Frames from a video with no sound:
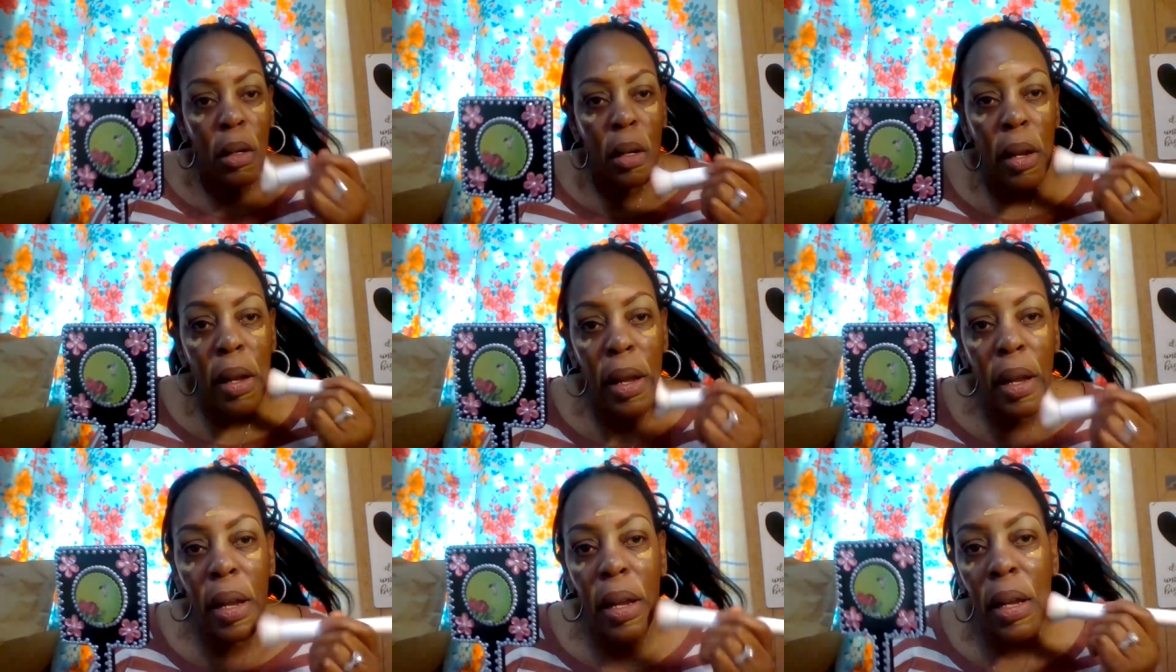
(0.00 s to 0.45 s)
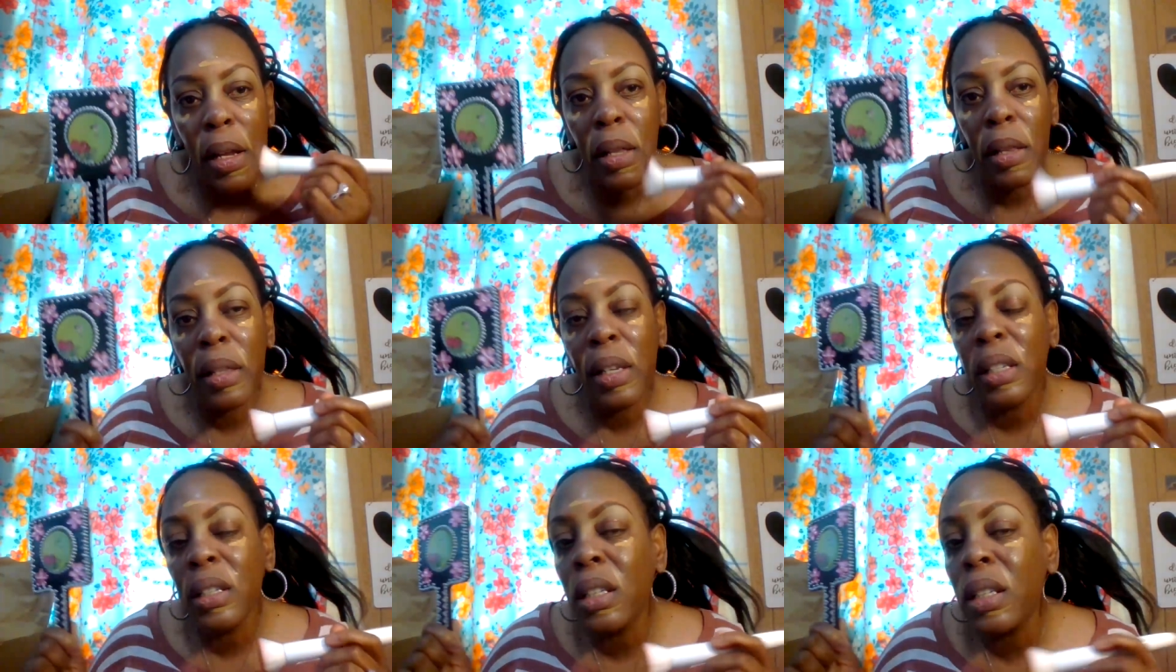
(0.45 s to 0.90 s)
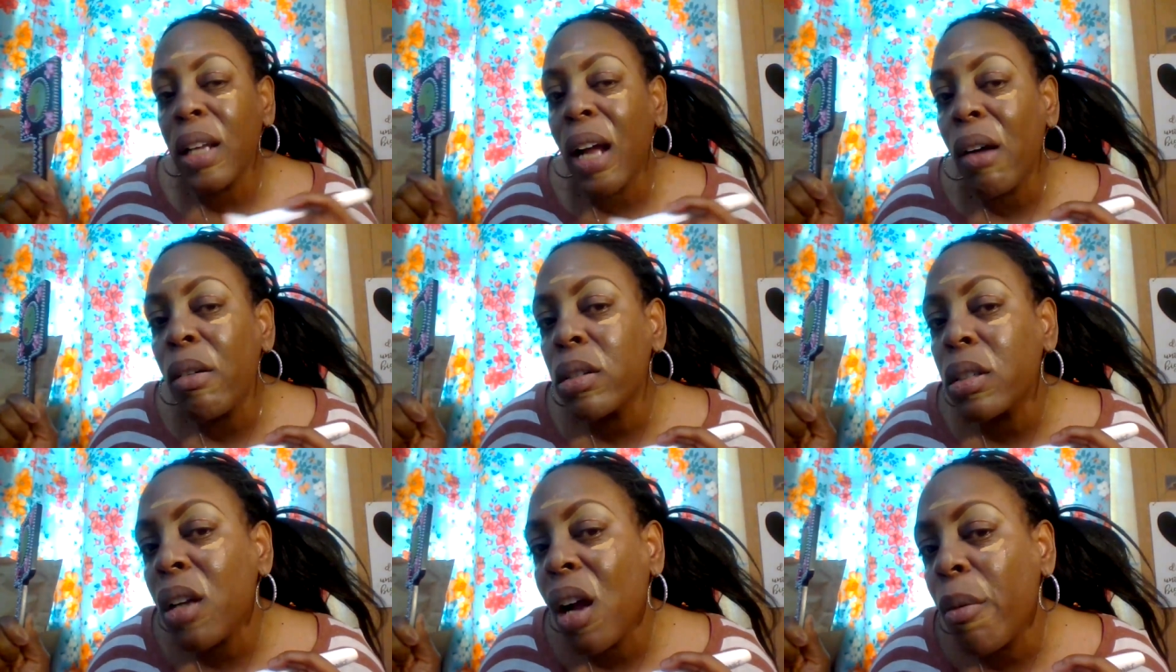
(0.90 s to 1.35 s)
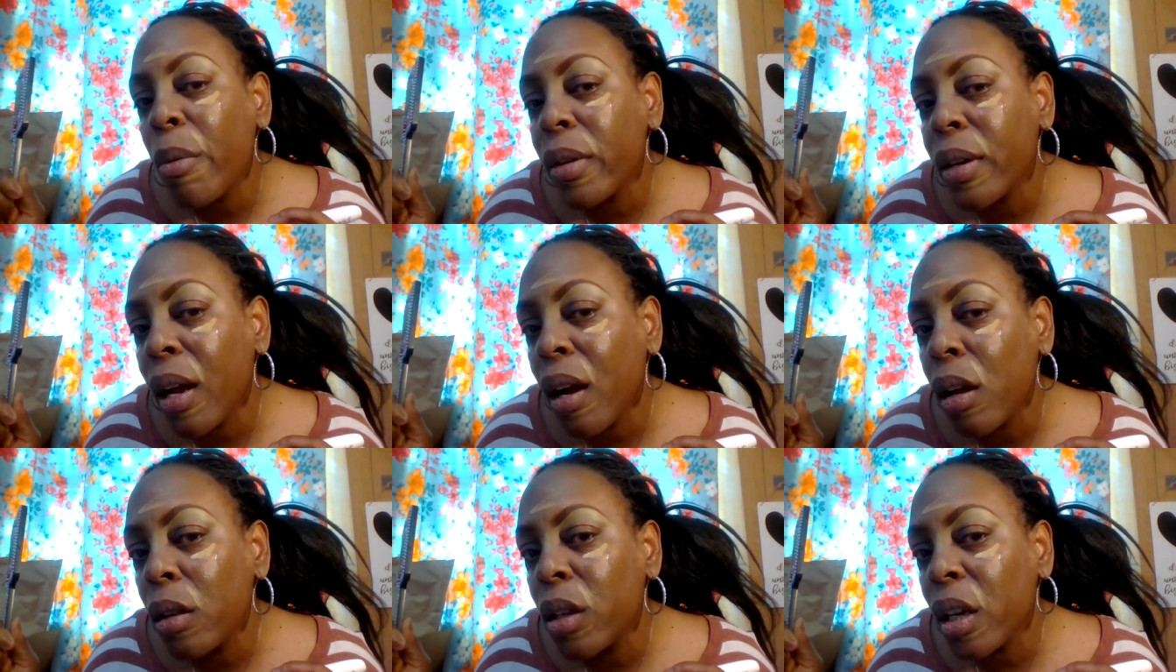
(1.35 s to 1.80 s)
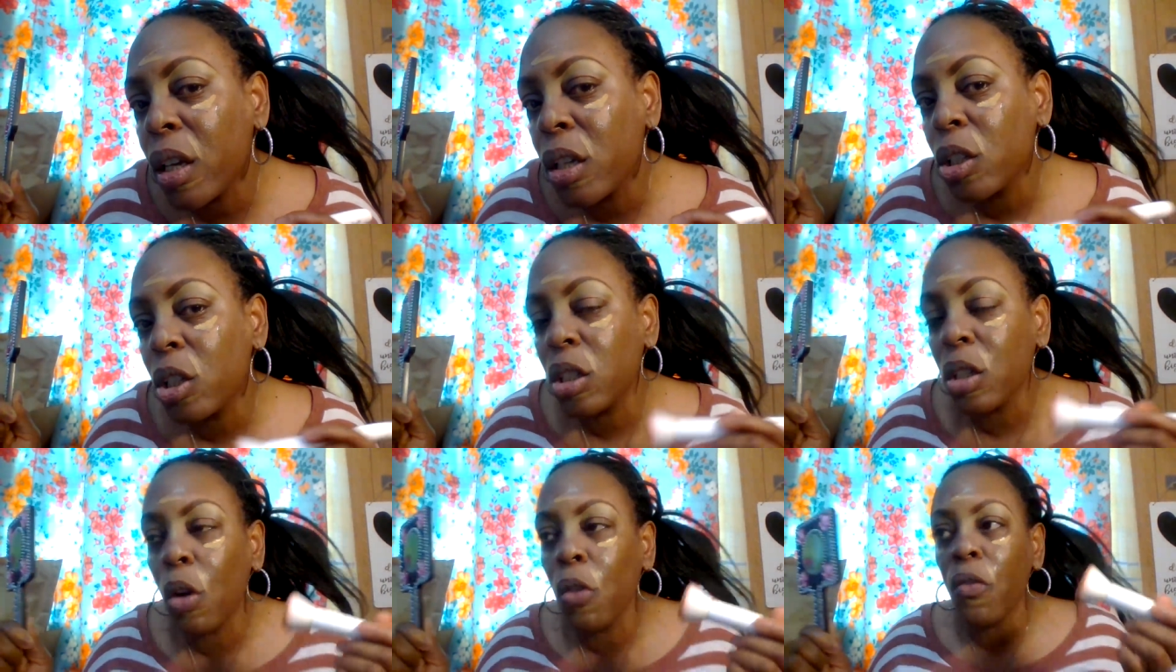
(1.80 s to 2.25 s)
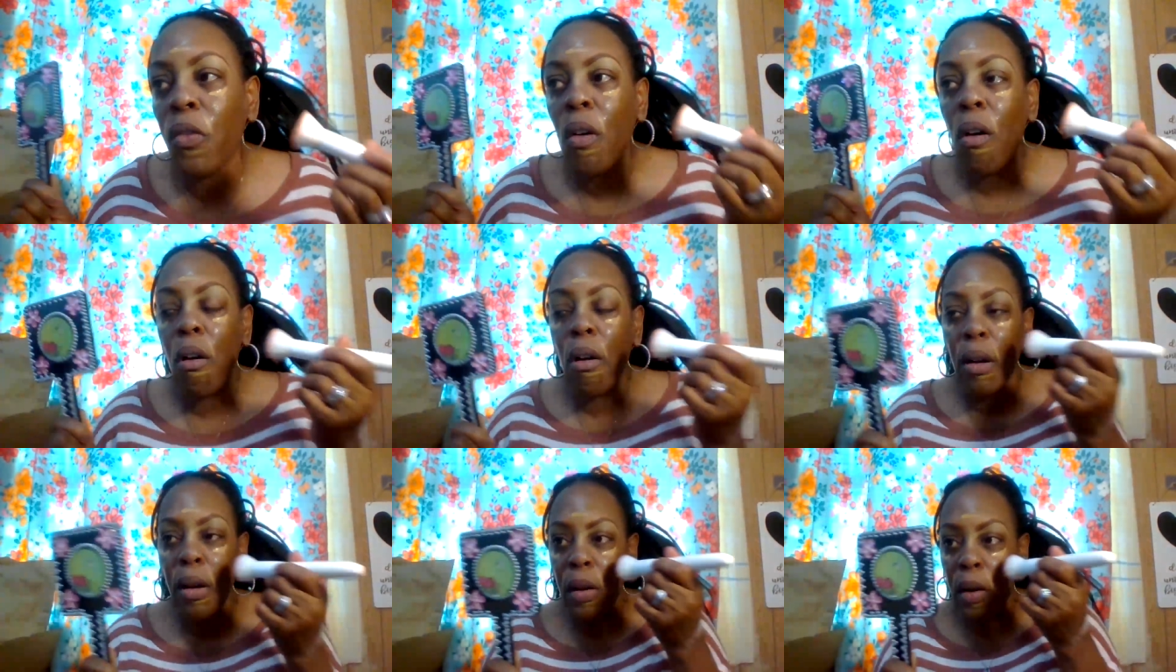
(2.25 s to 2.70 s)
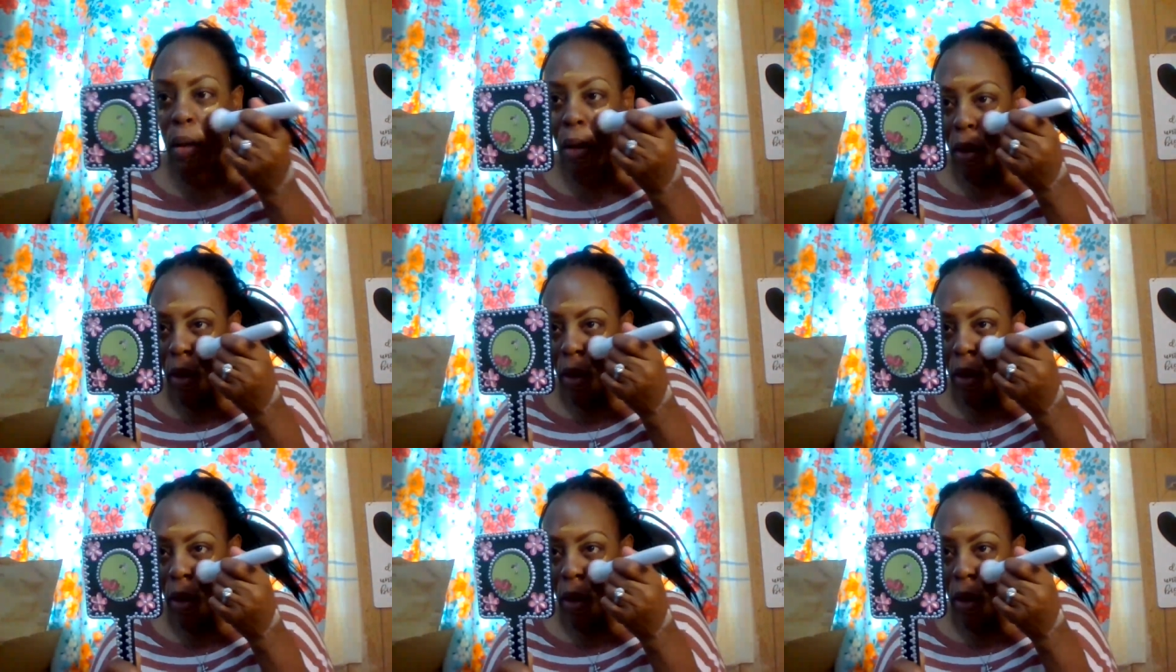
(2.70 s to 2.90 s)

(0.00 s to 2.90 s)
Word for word: and this is how it's coming out looking so far